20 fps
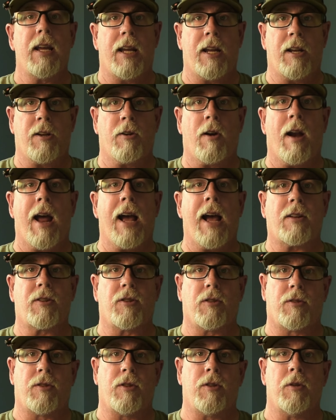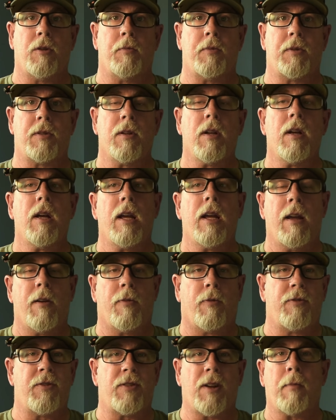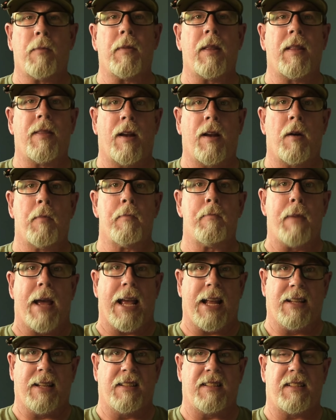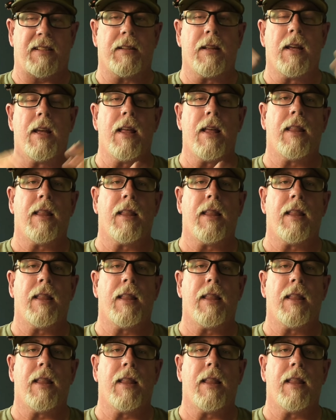and your axle tubes, if something in there bends.